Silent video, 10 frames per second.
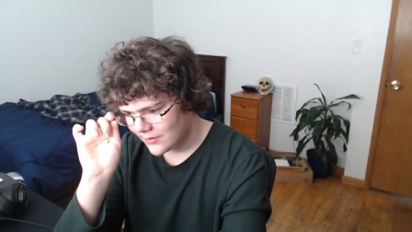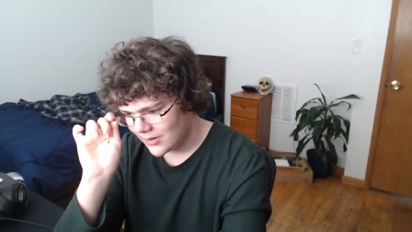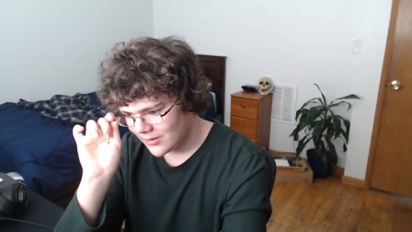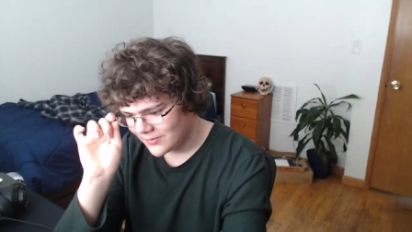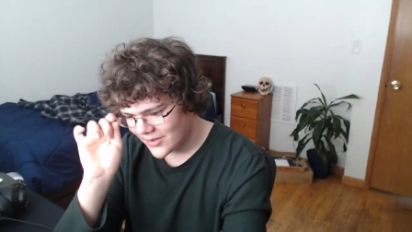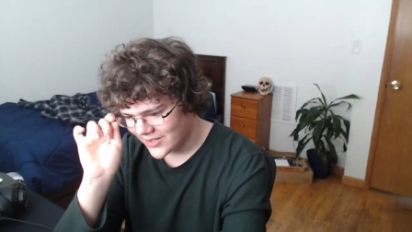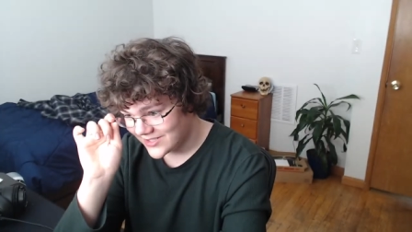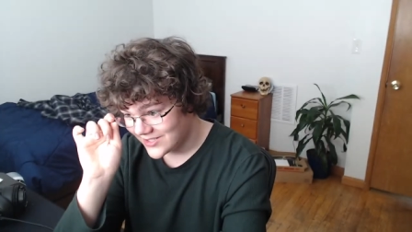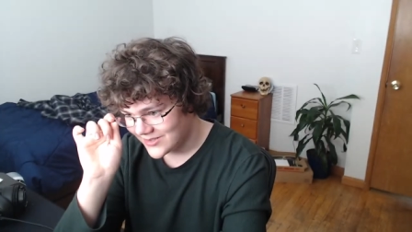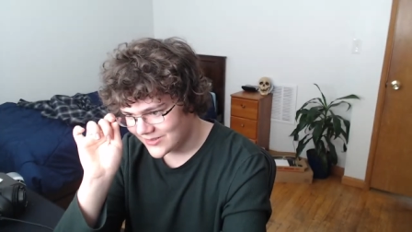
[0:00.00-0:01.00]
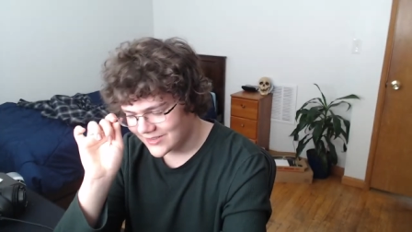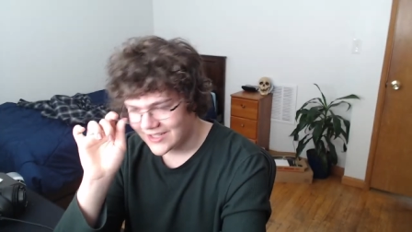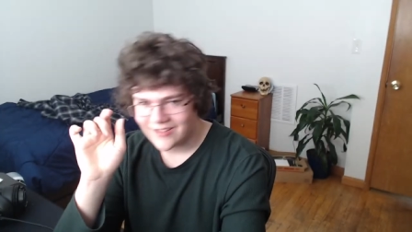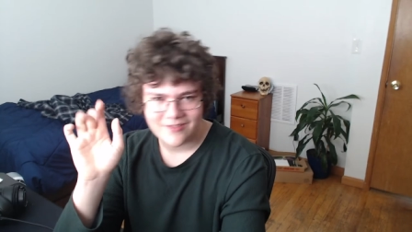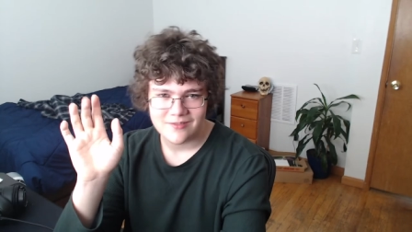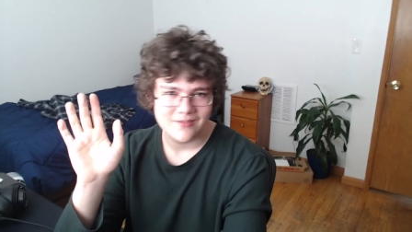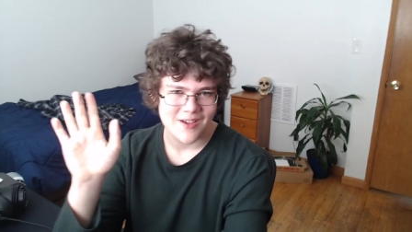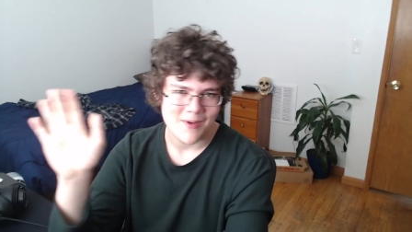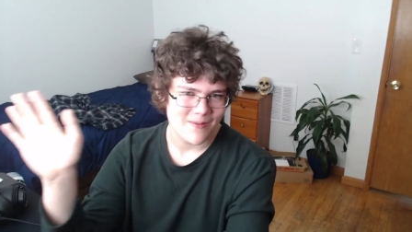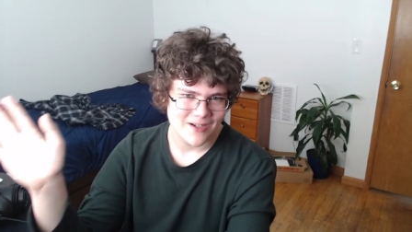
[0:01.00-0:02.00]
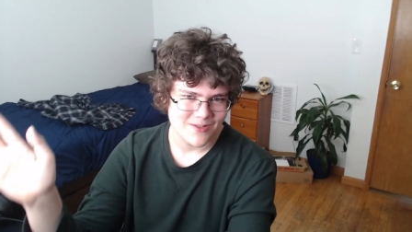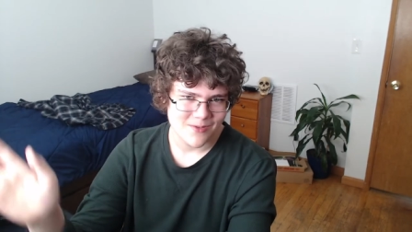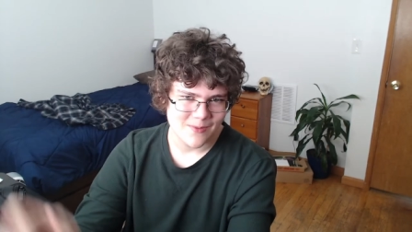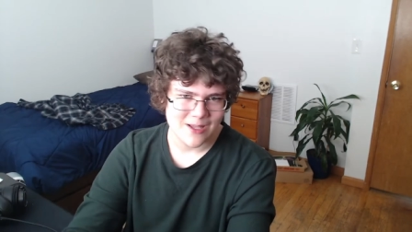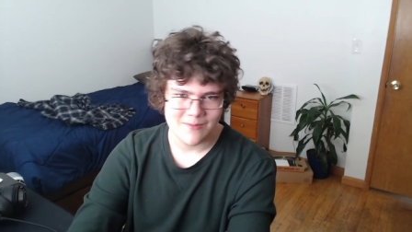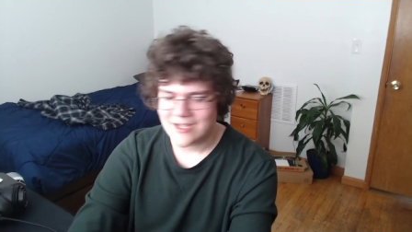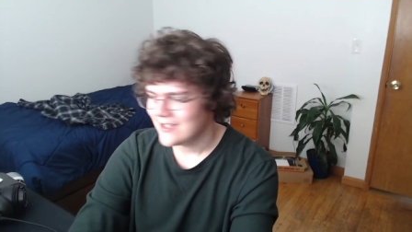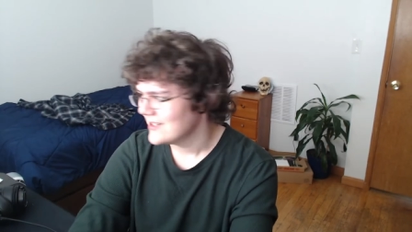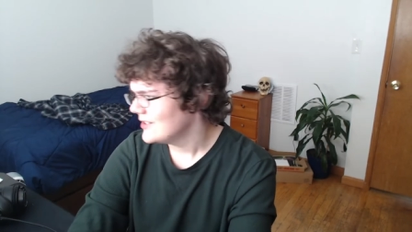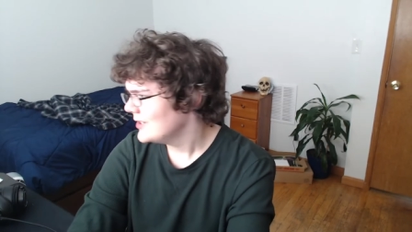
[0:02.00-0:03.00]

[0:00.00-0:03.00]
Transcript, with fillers: Well, nothing to do, like, that my parents won't bother, me, you know?